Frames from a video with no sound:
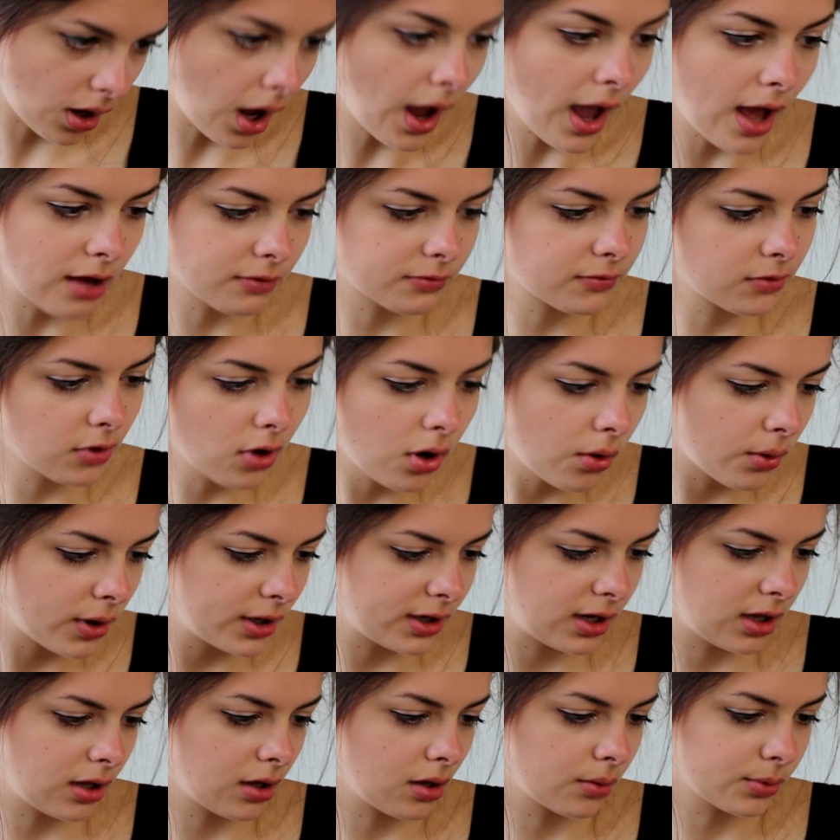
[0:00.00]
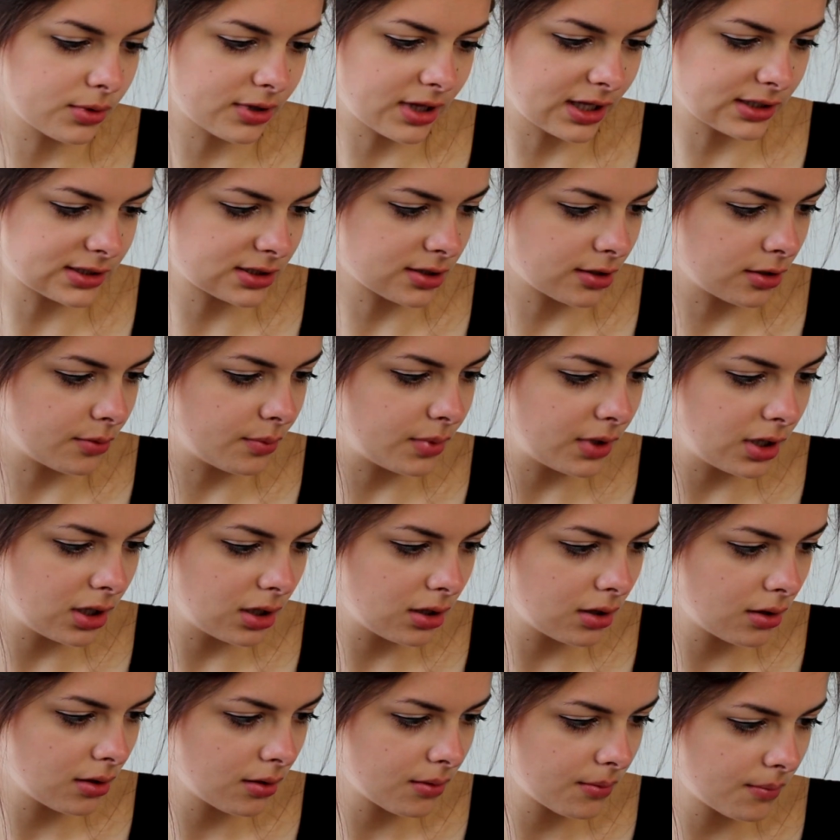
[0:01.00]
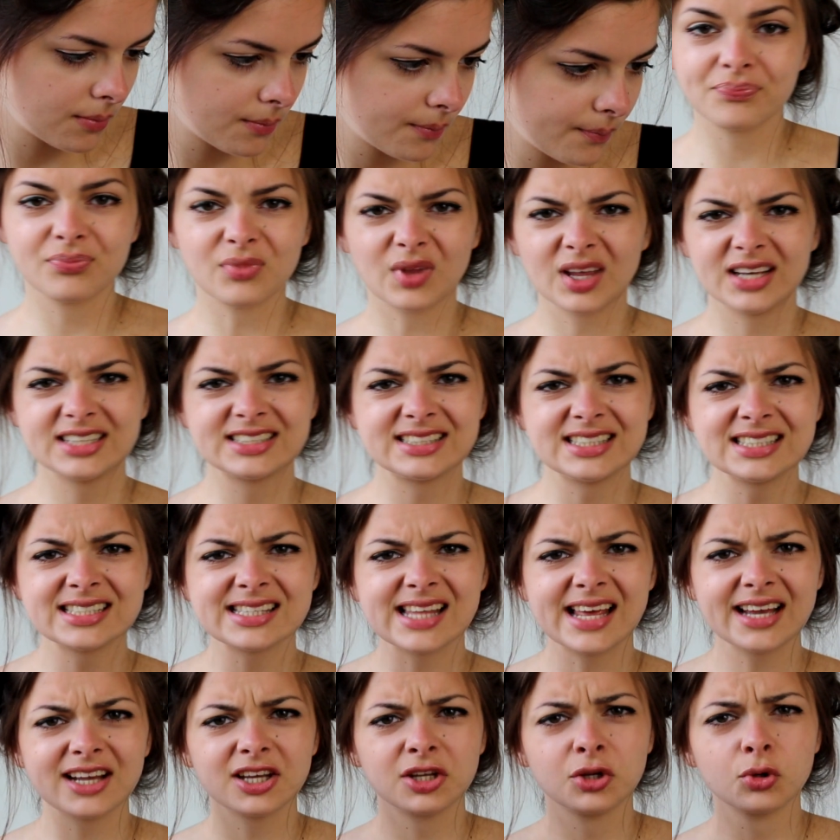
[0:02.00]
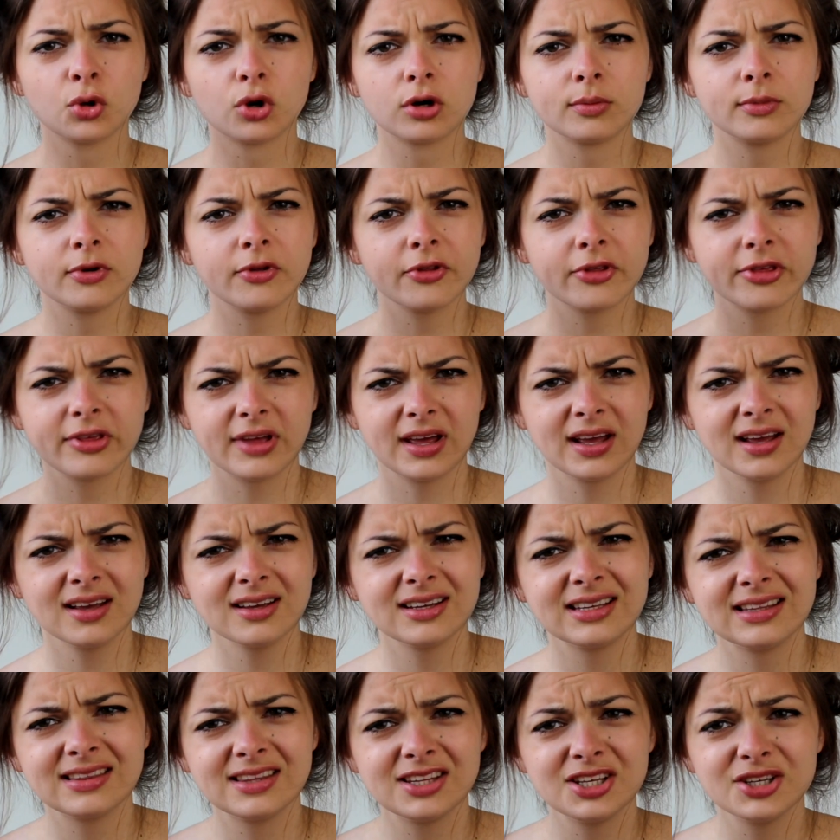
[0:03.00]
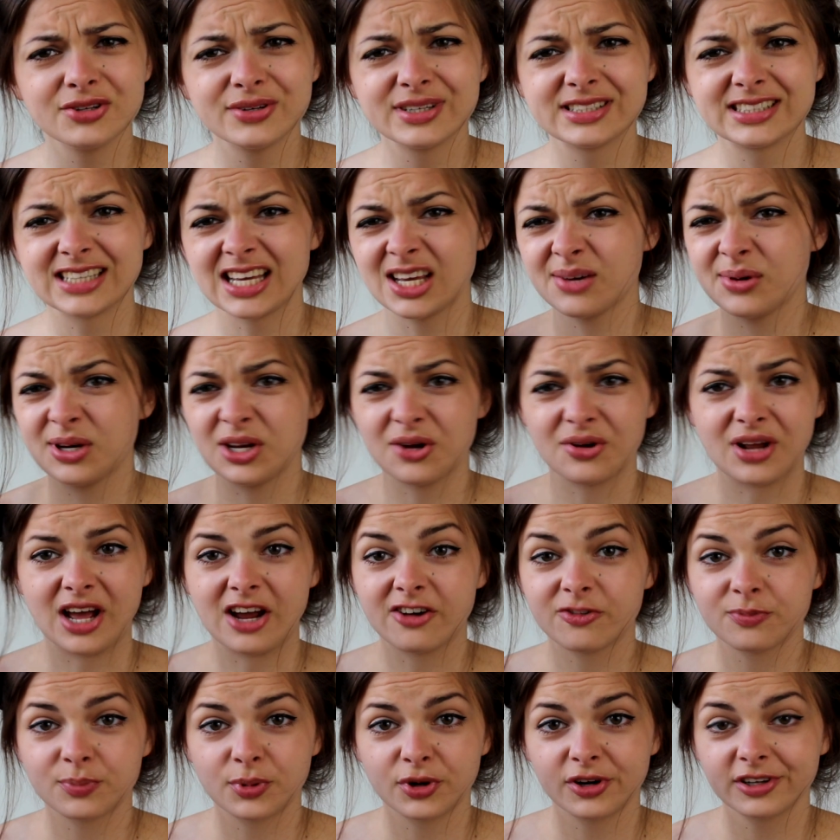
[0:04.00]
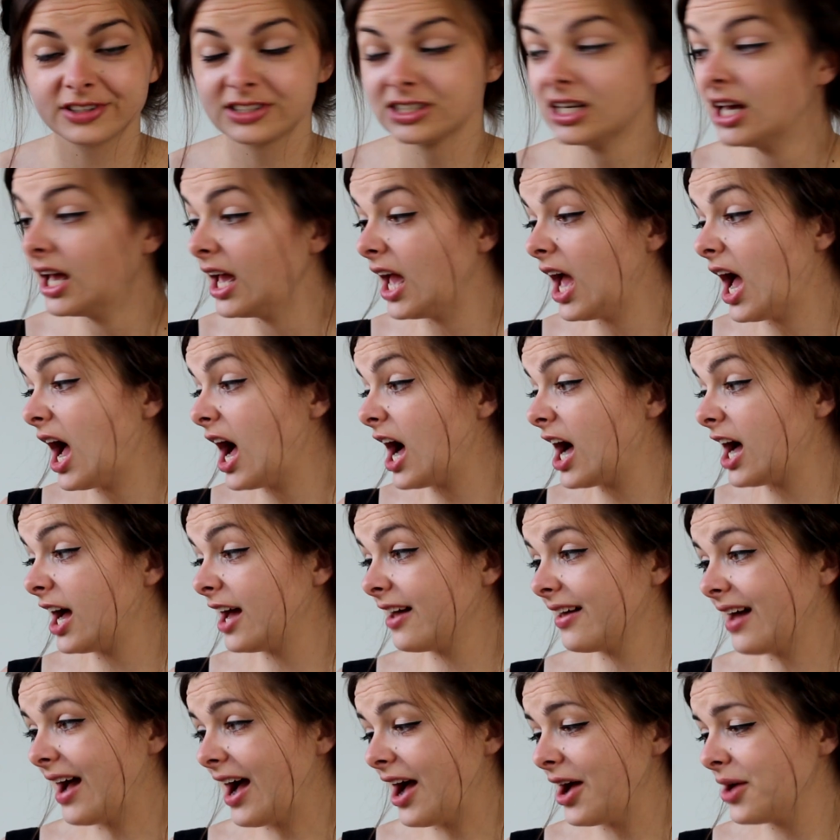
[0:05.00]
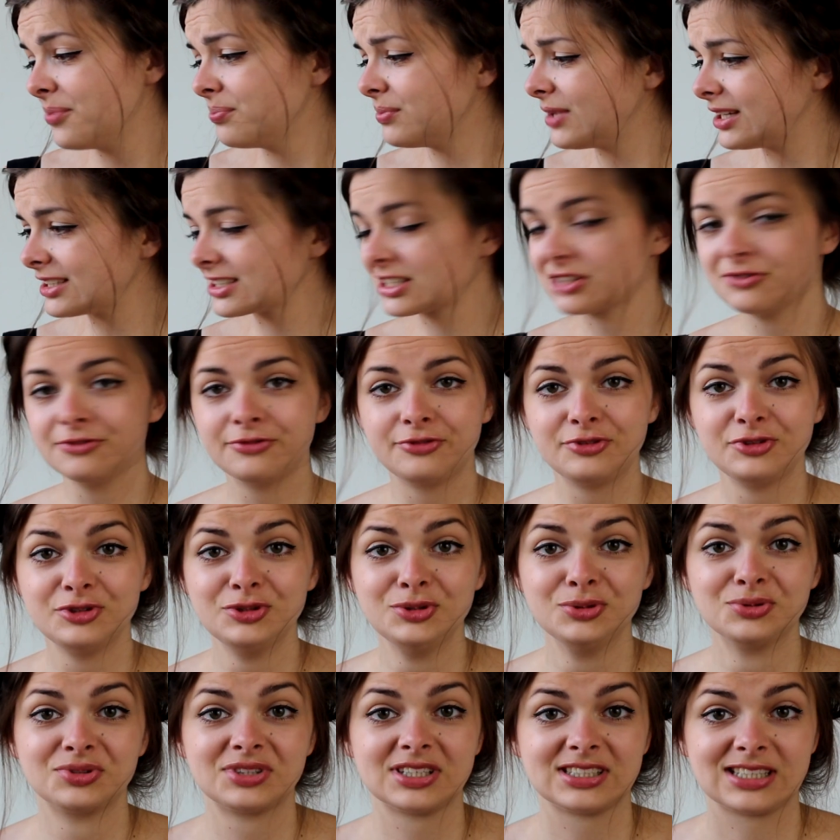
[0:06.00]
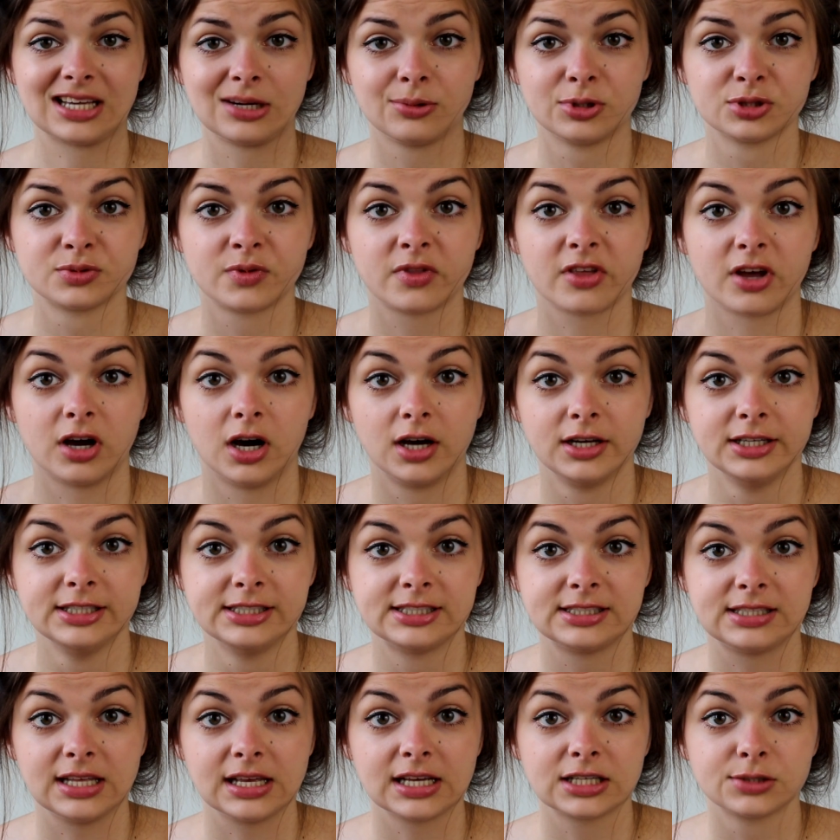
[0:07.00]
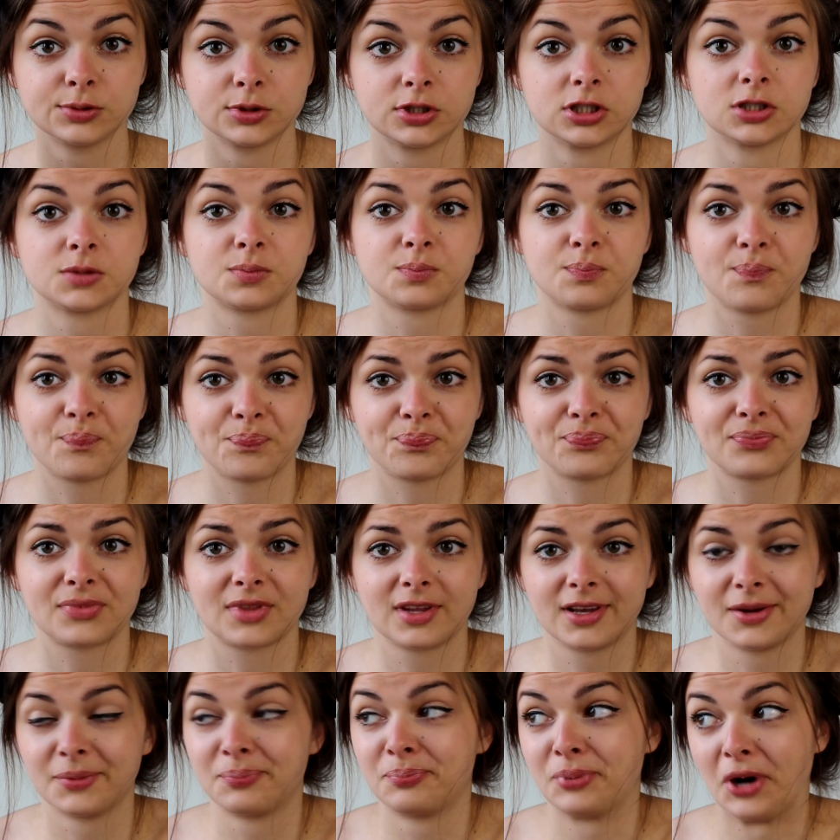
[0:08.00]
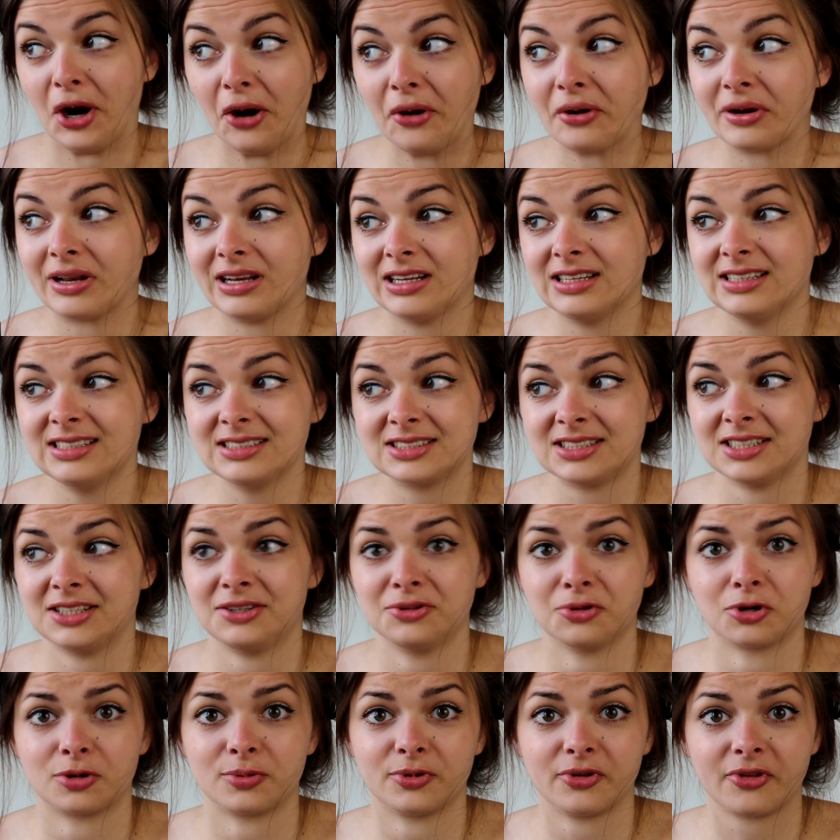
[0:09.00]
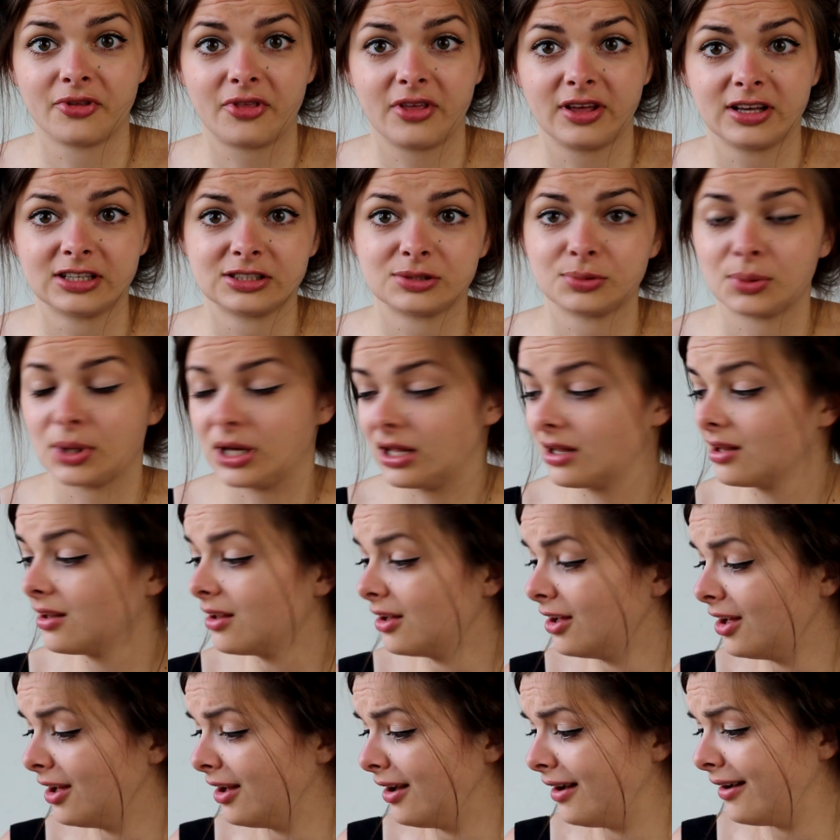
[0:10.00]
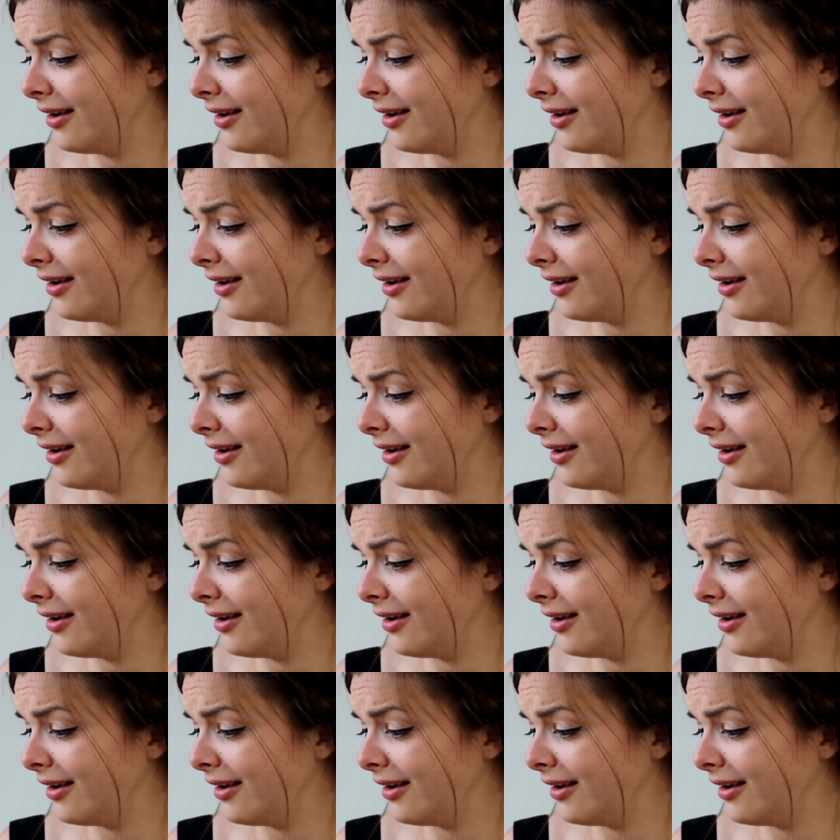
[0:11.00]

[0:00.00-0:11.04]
I have no idea what that's gonna be. Is this like a normal thing in the USA? We don't have products. I'm as confused as I was with the honey sticks, which is apparently a normal thing as well.